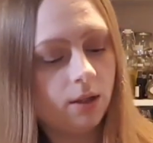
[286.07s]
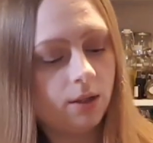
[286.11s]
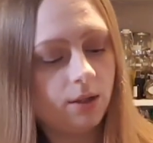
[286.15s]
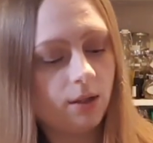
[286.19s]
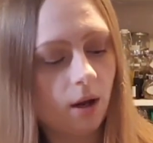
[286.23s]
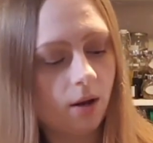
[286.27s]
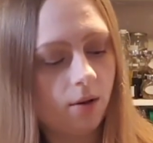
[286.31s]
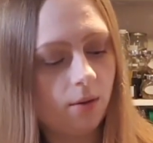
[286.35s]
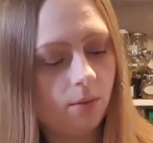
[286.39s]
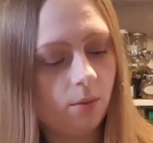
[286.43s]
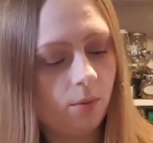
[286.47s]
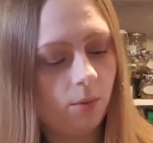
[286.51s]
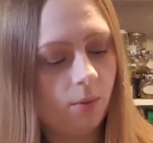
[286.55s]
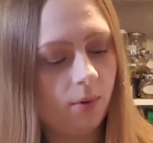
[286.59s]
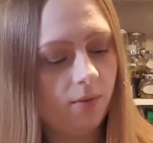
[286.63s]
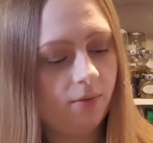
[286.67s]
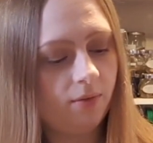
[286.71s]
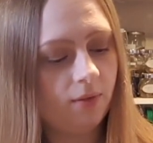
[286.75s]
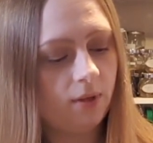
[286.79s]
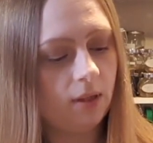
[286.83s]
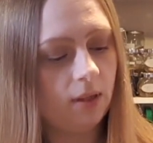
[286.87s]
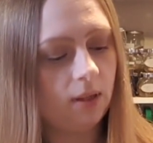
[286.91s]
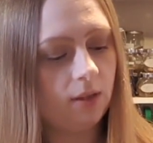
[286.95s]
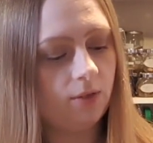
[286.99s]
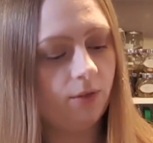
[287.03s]
So
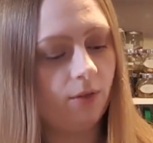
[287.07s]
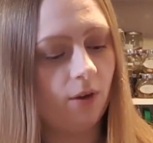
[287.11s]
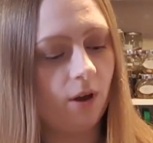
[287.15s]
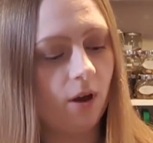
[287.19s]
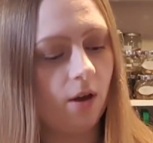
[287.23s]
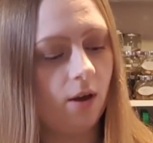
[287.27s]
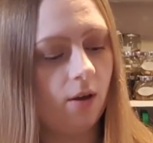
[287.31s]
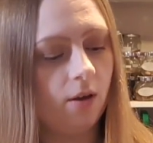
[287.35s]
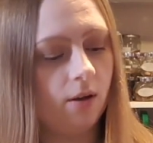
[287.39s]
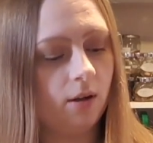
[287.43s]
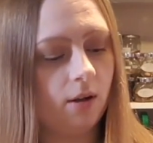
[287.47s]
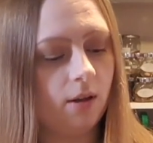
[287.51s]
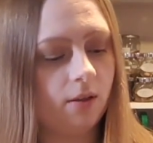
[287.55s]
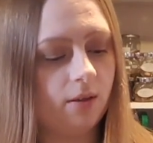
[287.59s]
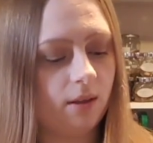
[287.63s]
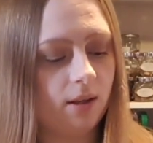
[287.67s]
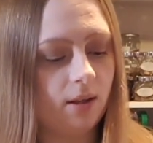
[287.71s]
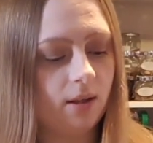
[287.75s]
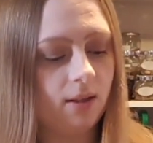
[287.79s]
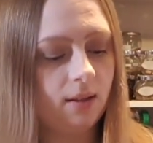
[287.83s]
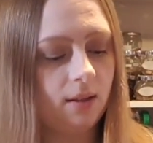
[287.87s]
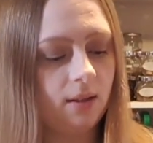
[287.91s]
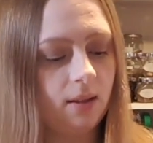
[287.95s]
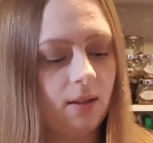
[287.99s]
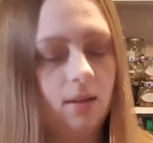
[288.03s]
with this fern,
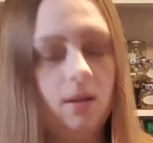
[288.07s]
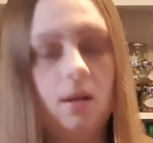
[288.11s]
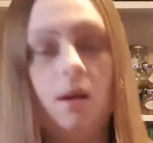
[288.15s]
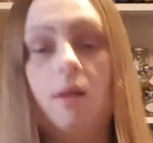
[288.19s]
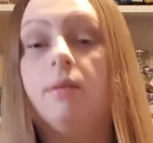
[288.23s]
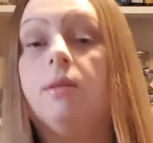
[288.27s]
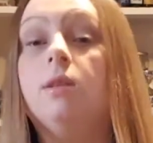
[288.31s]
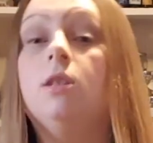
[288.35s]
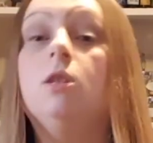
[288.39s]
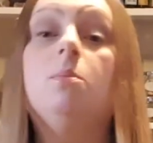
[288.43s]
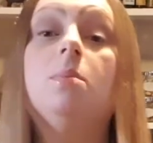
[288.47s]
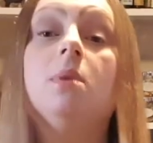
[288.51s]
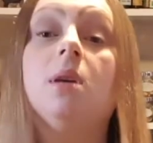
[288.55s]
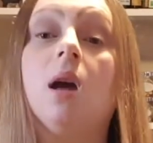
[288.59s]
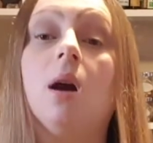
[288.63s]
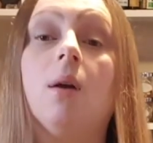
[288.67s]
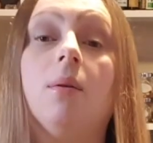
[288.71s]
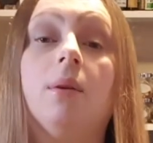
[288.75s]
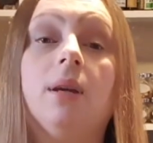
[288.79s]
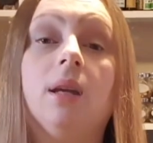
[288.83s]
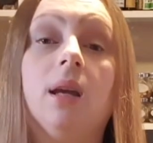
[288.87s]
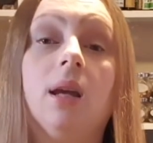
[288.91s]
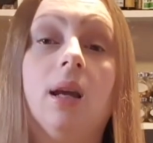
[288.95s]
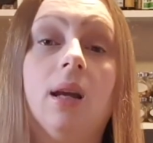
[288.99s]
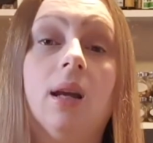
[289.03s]
this is going to be
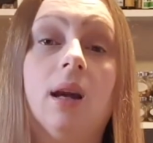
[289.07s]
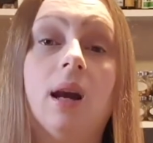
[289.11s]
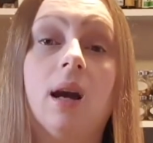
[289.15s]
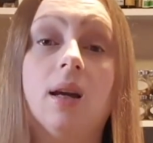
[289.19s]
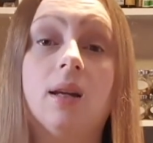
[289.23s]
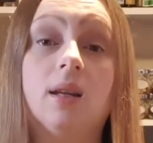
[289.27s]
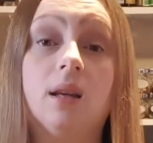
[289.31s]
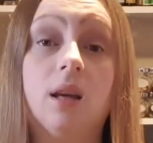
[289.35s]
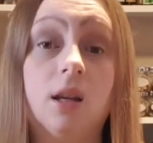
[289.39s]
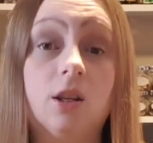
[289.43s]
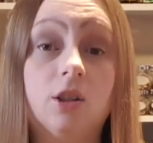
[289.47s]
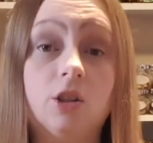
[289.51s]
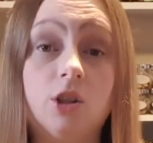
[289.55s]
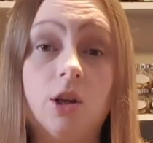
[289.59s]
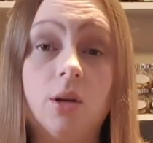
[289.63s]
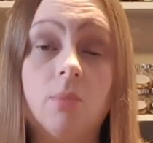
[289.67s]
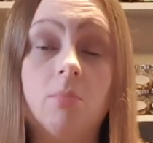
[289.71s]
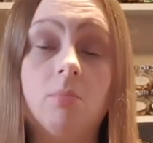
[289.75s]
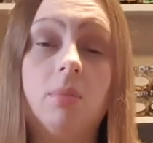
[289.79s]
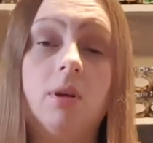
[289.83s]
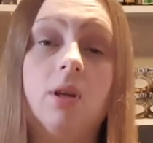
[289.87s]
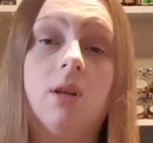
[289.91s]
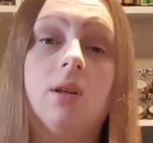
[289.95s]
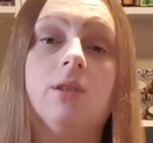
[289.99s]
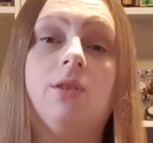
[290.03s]
going in our
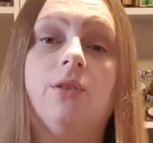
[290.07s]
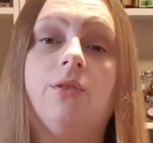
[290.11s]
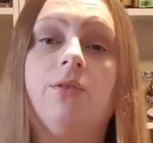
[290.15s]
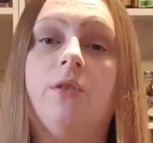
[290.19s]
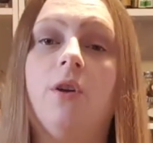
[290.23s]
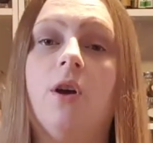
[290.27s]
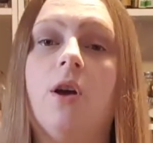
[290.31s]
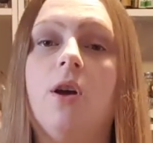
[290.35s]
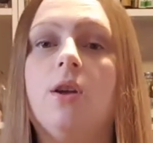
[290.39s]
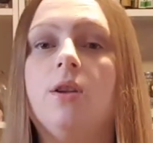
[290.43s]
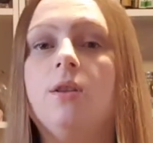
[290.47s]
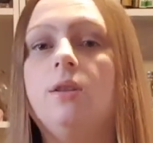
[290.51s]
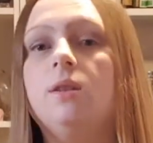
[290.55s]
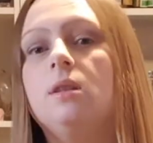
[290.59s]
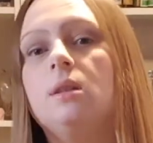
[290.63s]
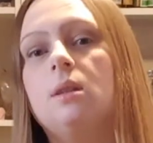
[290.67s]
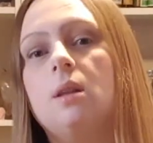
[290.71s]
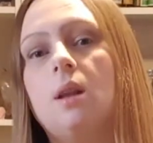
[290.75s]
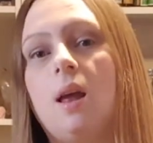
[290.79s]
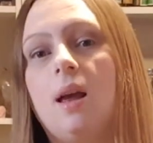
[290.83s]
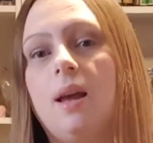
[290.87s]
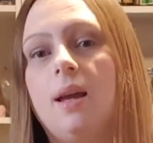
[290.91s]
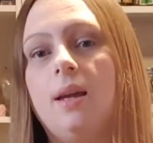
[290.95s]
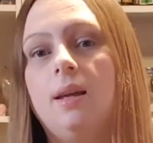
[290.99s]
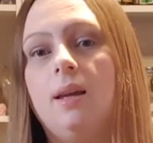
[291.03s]
kitchen because ferns
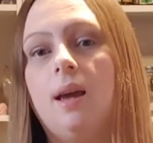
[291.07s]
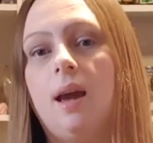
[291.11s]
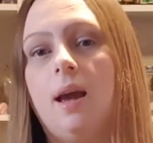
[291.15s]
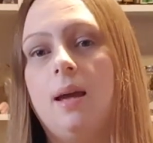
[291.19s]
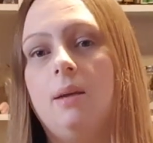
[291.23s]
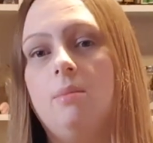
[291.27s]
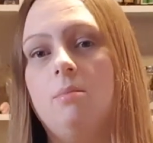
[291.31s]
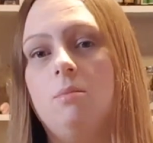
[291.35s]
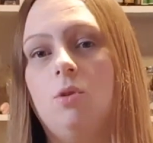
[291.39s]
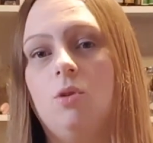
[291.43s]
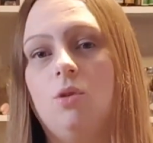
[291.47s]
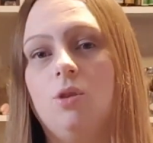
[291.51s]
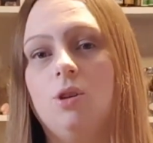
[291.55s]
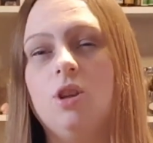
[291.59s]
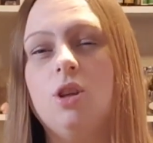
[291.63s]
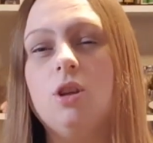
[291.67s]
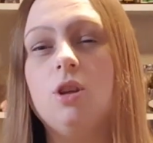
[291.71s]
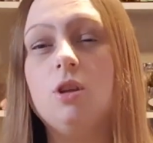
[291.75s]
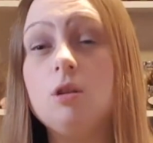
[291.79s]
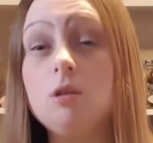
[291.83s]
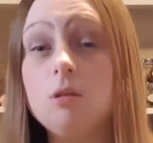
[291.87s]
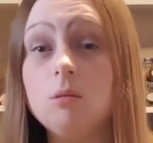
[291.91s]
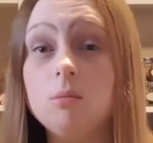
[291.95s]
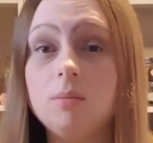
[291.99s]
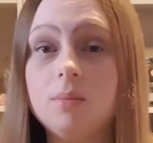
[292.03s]
like a more
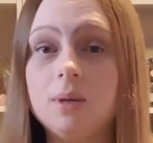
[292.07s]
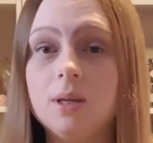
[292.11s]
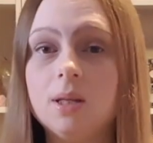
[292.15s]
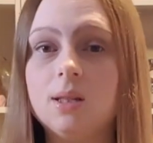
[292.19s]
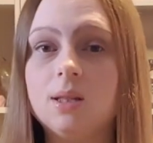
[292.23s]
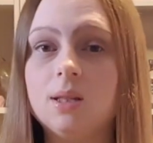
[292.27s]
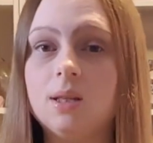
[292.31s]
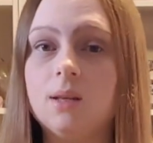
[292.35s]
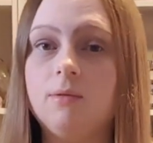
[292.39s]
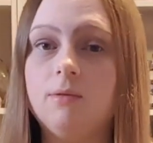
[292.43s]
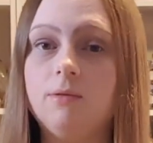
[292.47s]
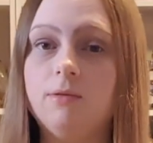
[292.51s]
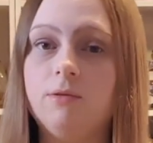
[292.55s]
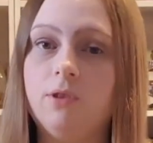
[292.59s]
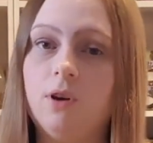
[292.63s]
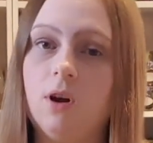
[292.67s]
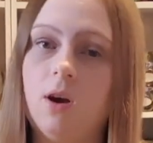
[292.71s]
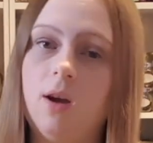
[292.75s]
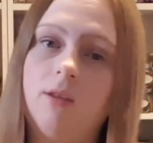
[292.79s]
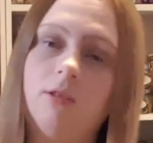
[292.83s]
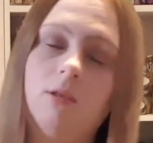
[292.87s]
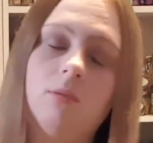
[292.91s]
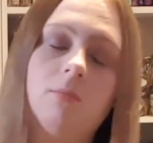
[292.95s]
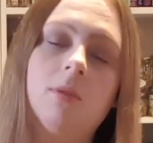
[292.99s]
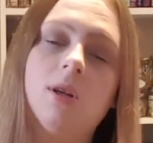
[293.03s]
humid
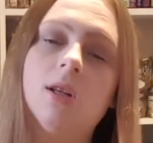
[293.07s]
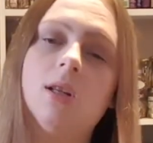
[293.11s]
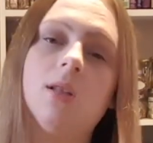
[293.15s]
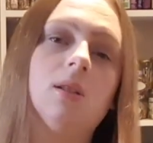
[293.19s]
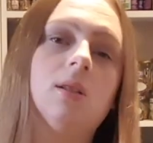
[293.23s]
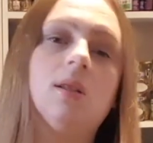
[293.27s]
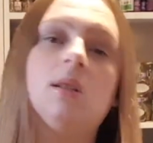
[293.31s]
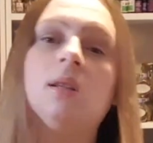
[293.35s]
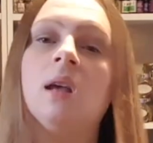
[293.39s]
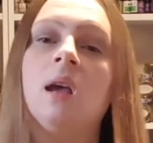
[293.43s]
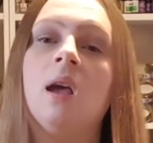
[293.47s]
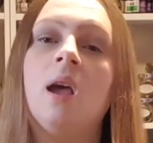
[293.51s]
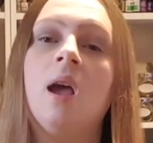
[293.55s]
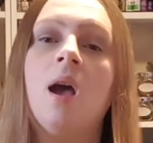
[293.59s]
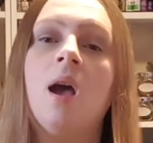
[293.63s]
environment.